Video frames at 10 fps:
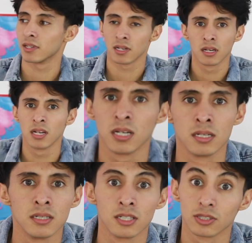at me.
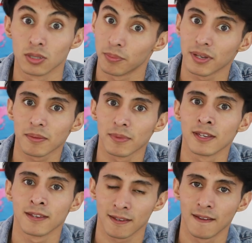Okay,
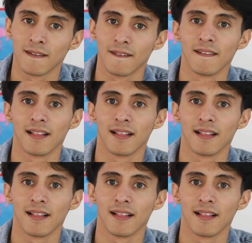don't pick him.